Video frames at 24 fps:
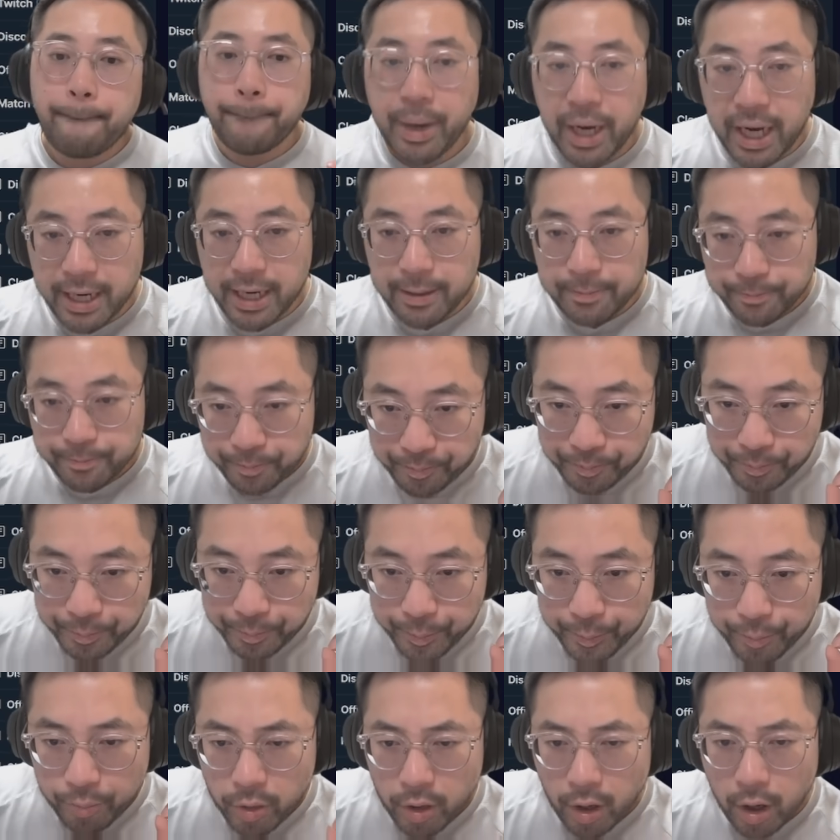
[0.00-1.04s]
But
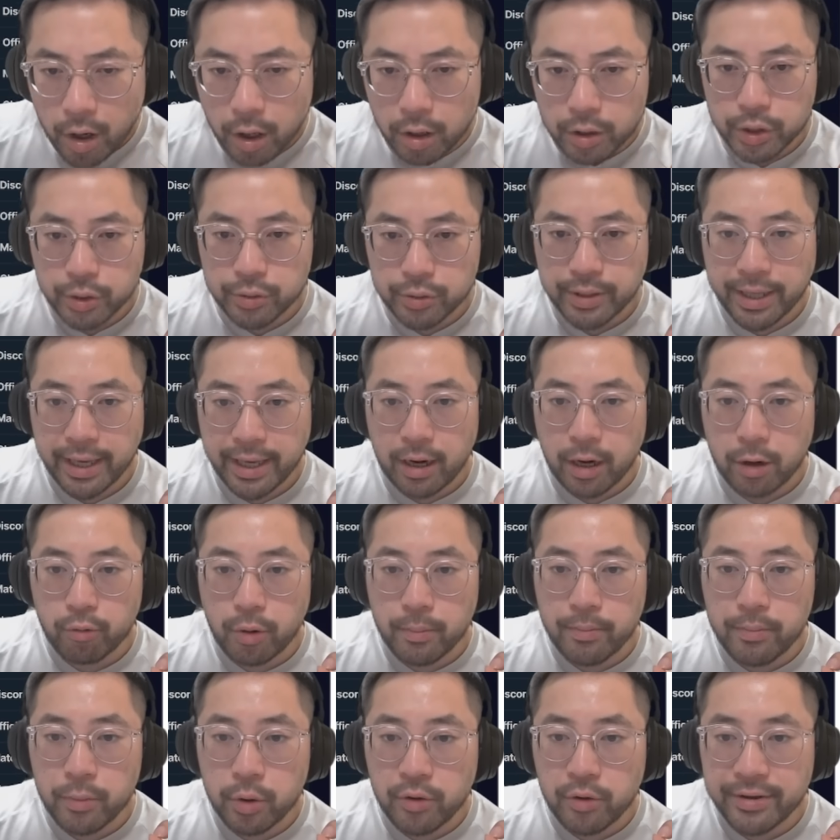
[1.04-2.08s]
also, they are
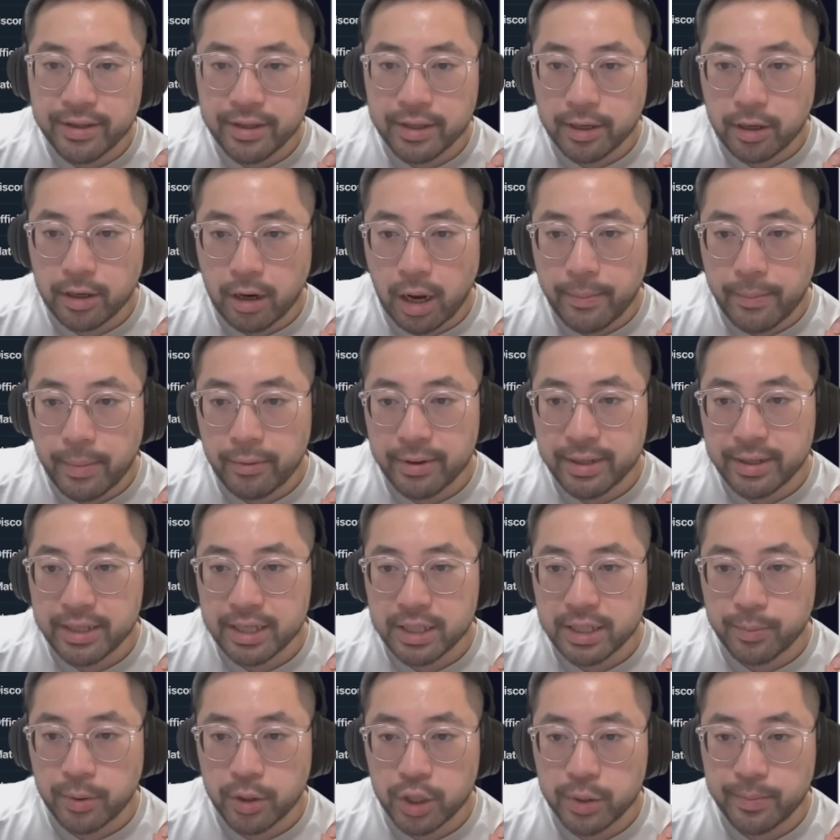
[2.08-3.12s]
removing the combat
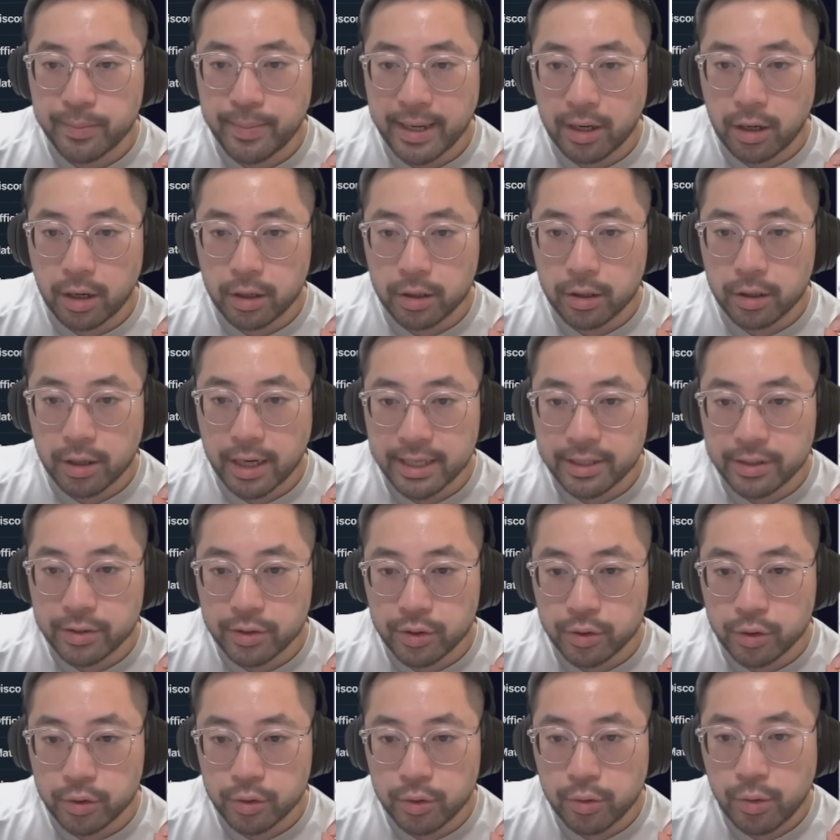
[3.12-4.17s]
readiness pushback on her
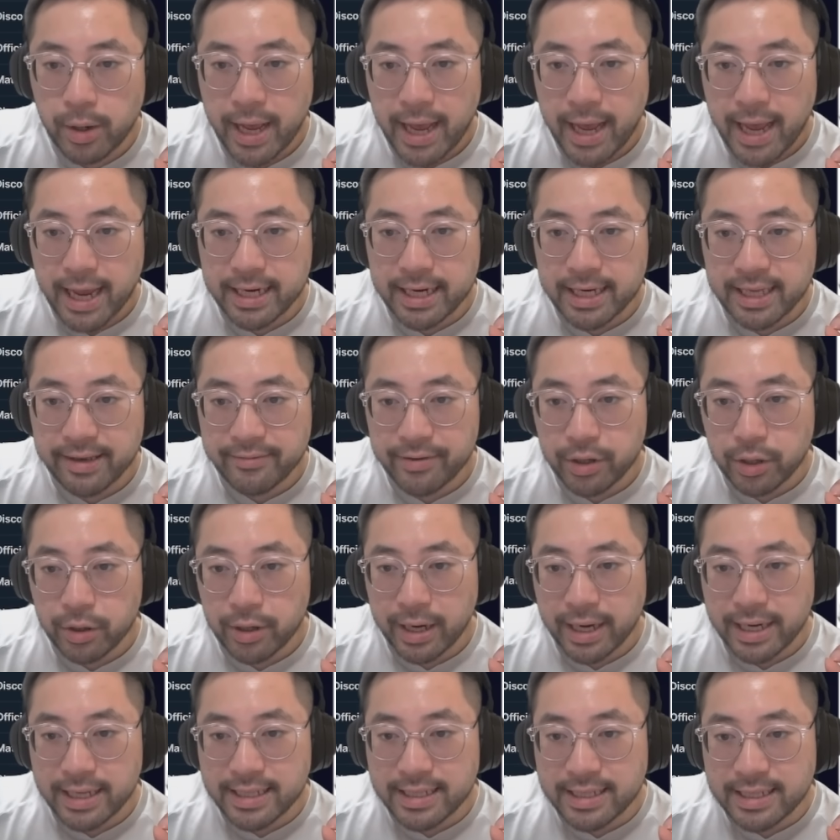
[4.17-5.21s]
S2 and giving
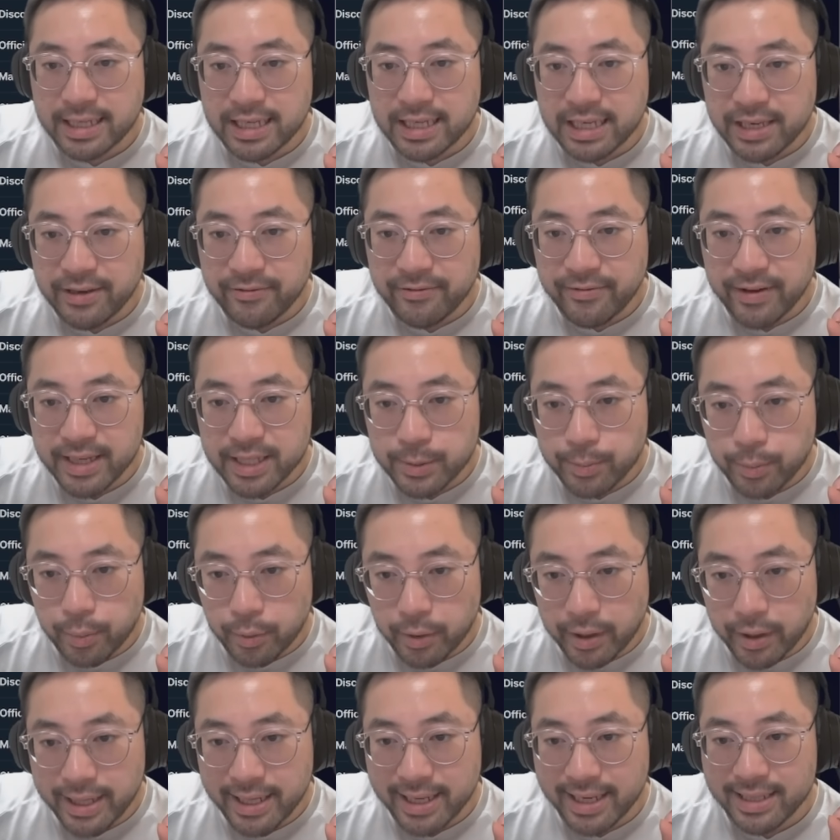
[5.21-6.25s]
her a defense
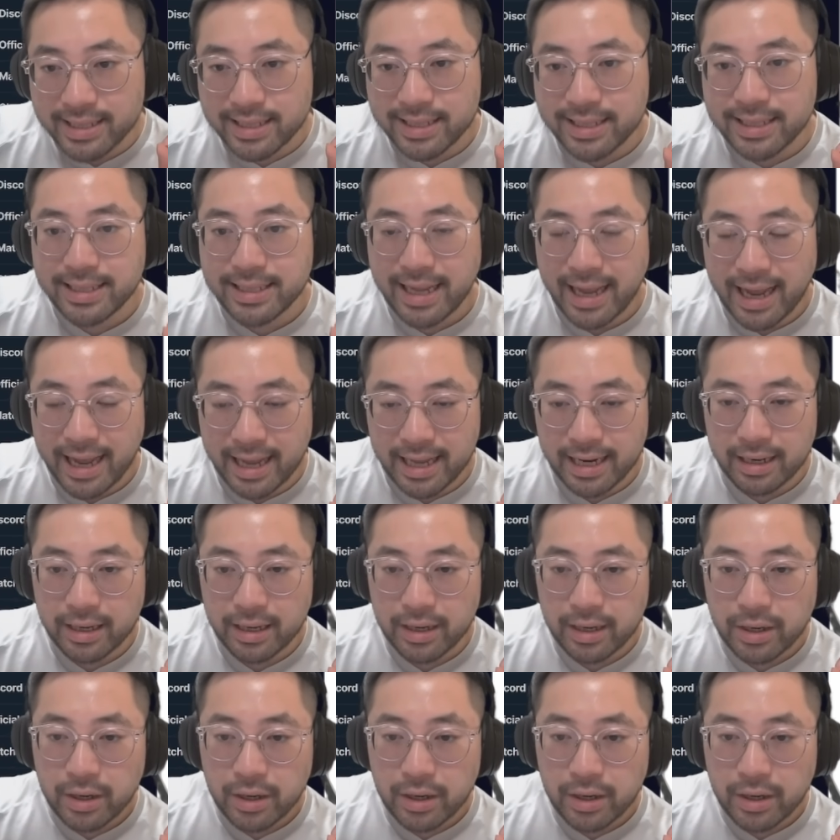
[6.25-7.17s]
break instead.